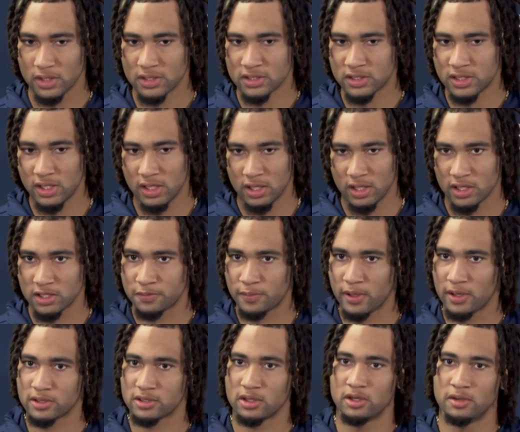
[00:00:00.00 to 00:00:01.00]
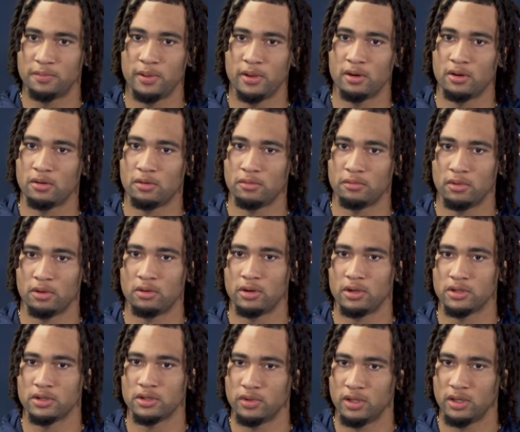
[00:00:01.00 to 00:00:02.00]
Sting, his parents are dependent on
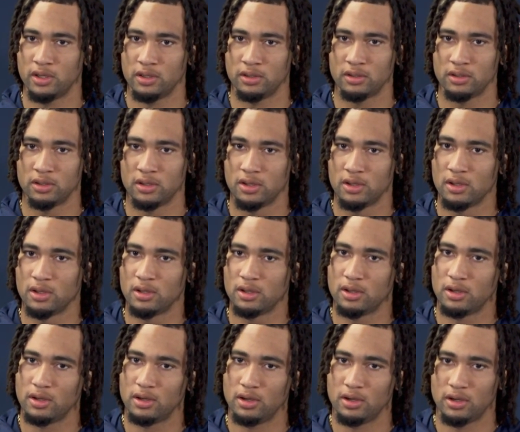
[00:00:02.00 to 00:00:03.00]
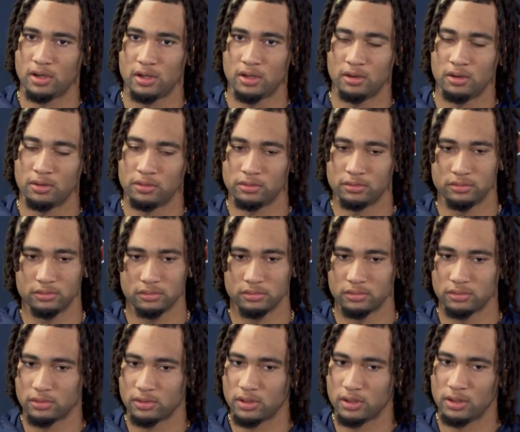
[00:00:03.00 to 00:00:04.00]
us winning. I know
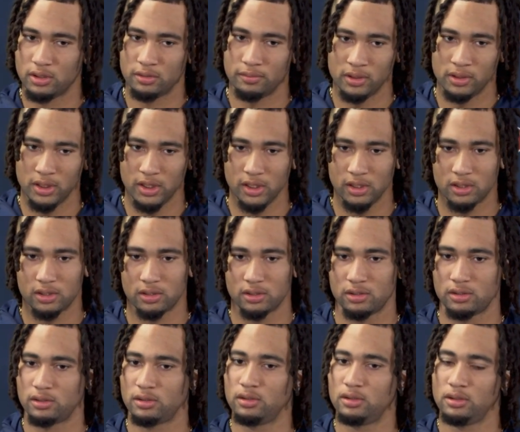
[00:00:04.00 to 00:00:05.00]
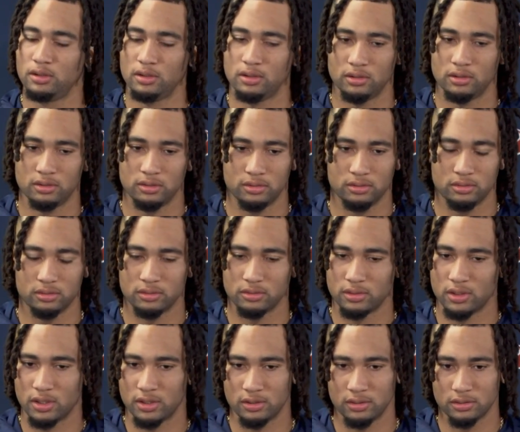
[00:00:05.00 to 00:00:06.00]
Malik.
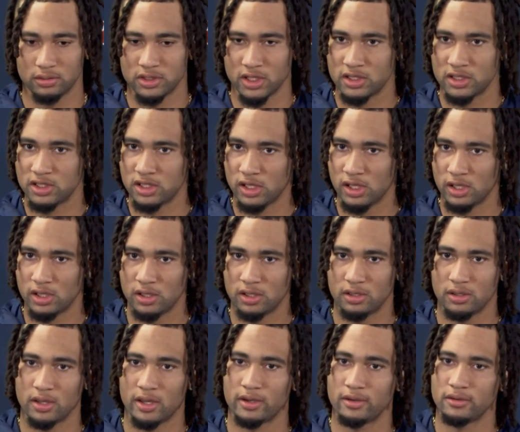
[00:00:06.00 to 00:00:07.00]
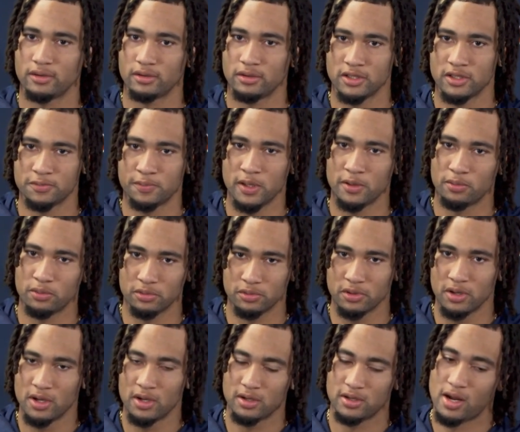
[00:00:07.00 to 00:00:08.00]
Like JG, like these people,
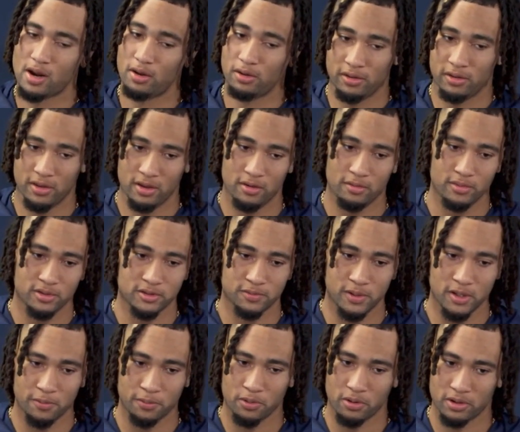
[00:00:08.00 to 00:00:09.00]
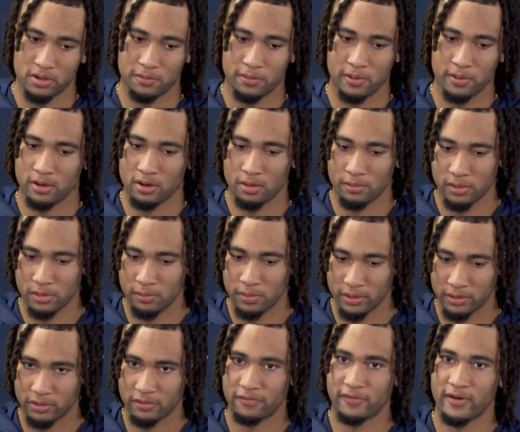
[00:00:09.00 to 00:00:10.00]
not only them as people are dependent on me,
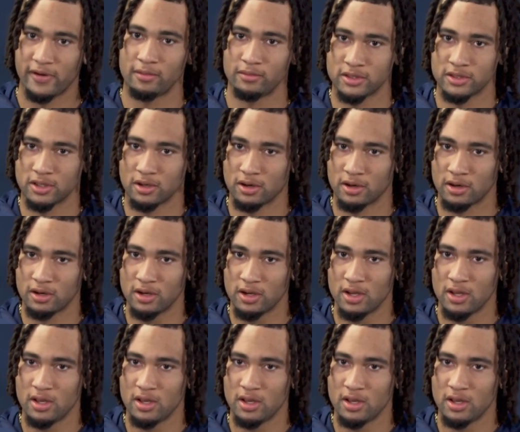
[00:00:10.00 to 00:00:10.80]
but their families are.